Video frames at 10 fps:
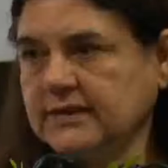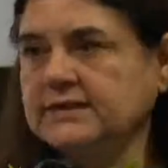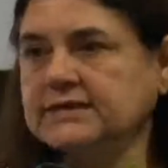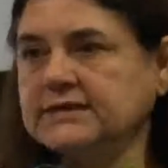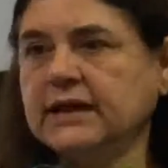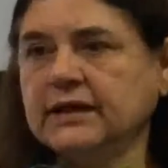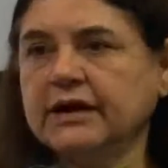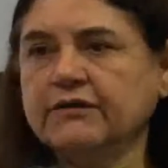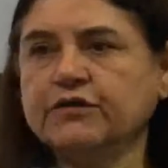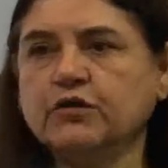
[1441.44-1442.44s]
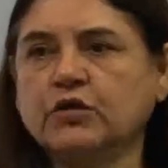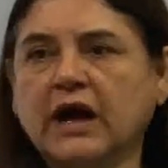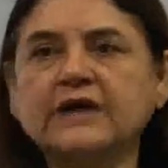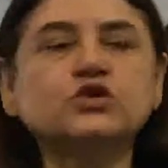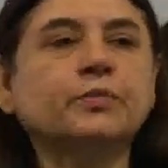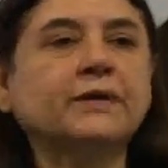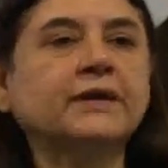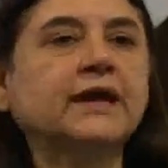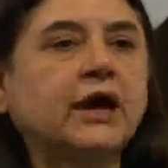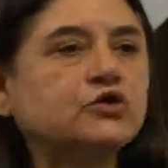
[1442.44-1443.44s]
So if you can't open it,
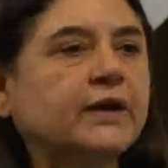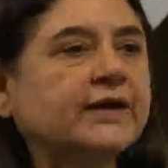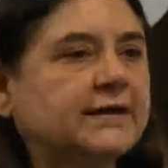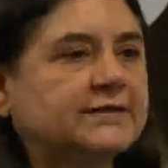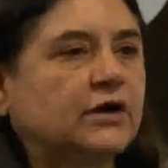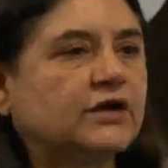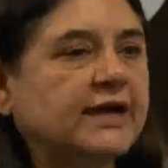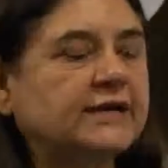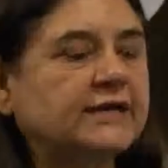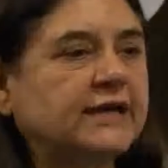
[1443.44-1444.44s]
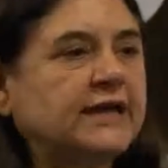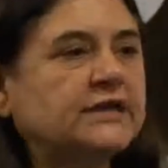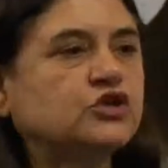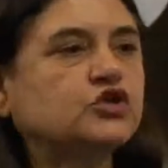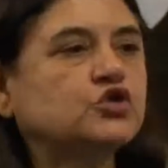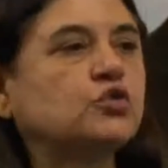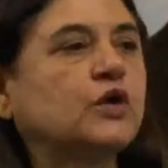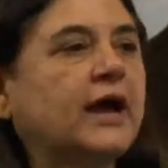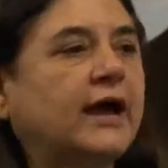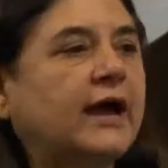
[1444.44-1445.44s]
how do I get out? I need to
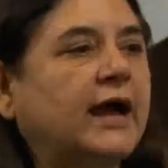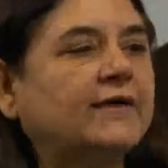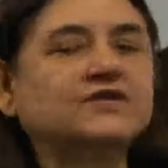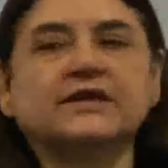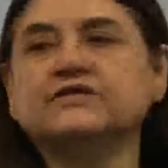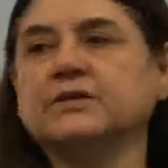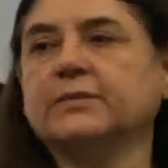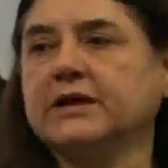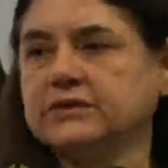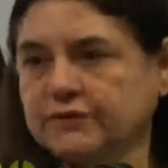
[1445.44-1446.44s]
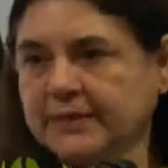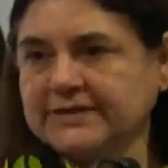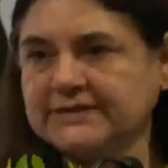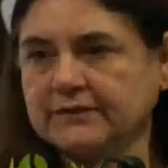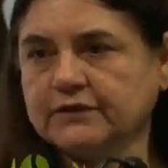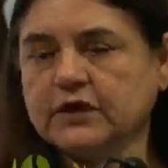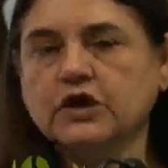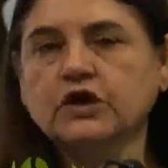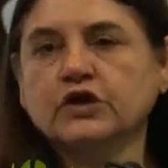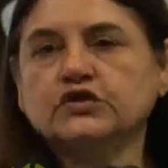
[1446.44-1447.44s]
have a safety margin for myself.
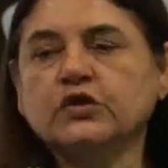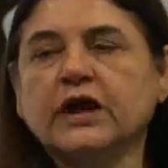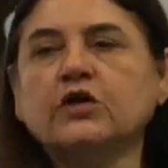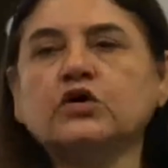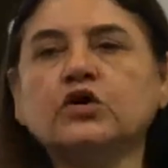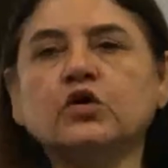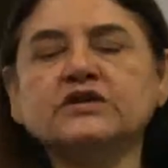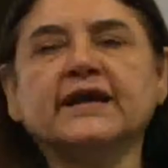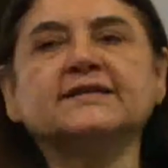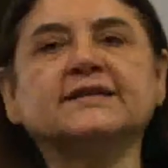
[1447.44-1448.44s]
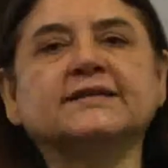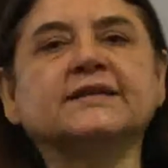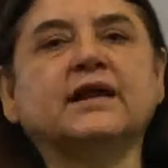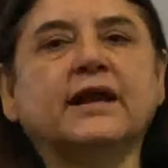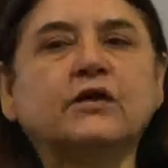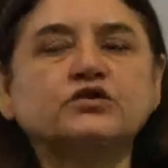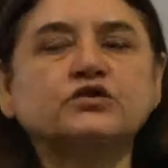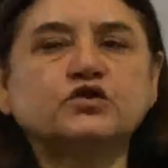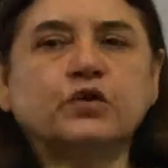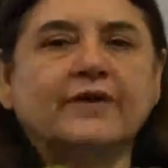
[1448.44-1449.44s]
So now no taxis are allowed
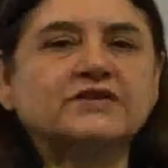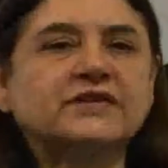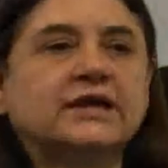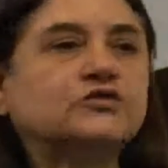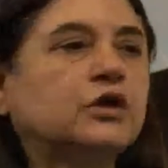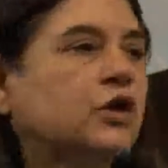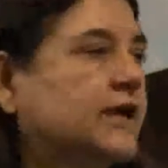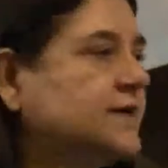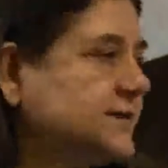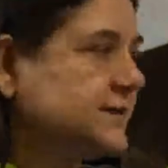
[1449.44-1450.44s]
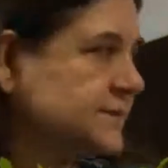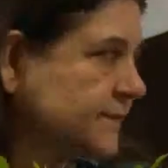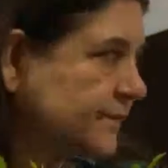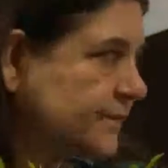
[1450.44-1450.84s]
to have a central locking system.